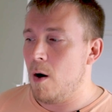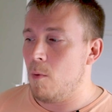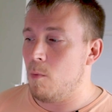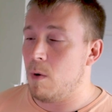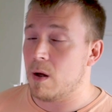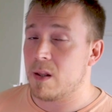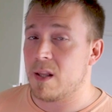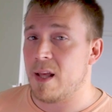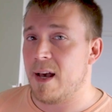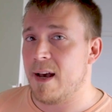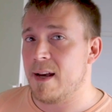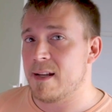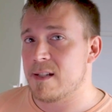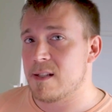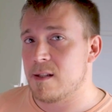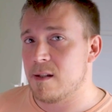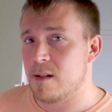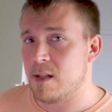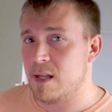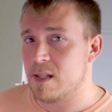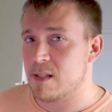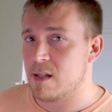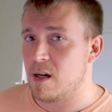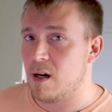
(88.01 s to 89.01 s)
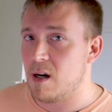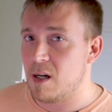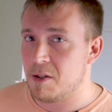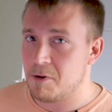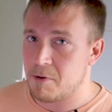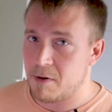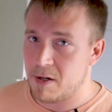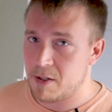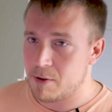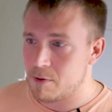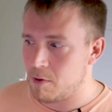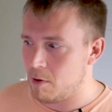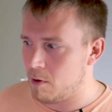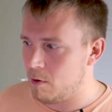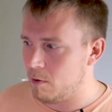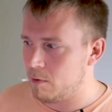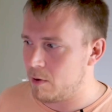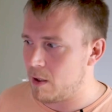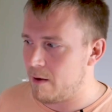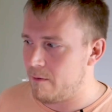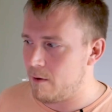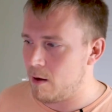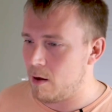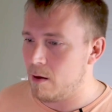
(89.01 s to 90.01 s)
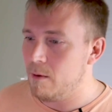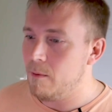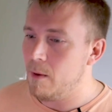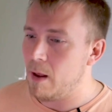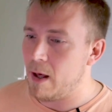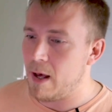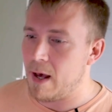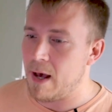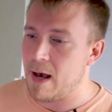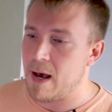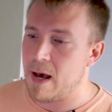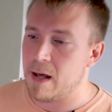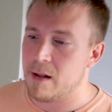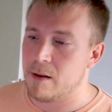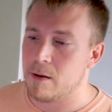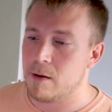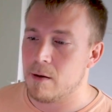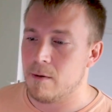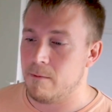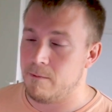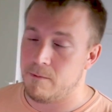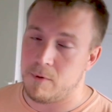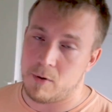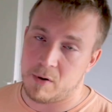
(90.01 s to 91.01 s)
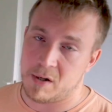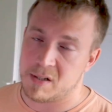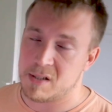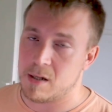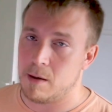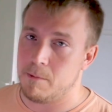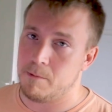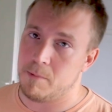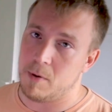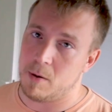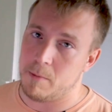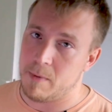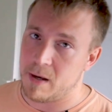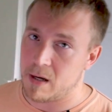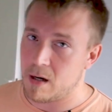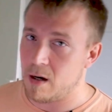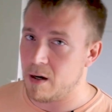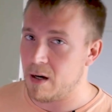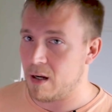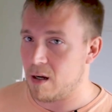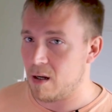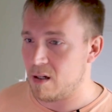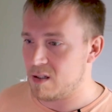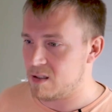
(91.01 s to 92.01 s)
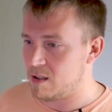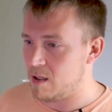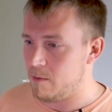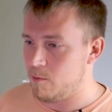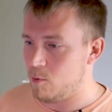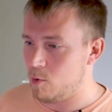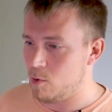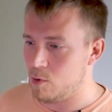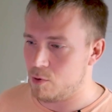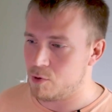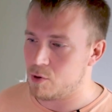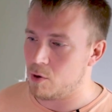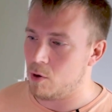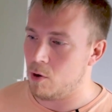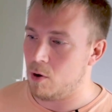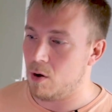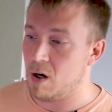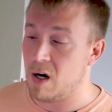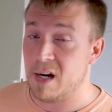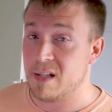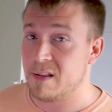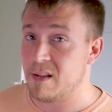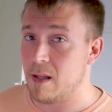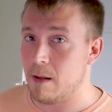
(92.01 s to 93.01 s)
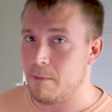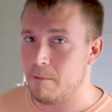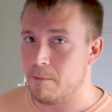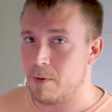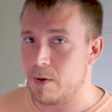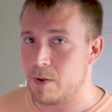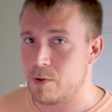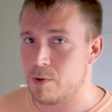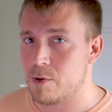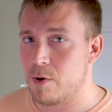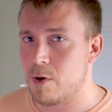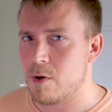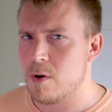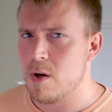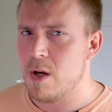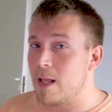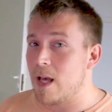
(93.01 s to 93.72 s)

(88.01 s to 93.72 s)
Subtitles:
what has this high threshold level and, for example, mechanical stimulus or high temperature.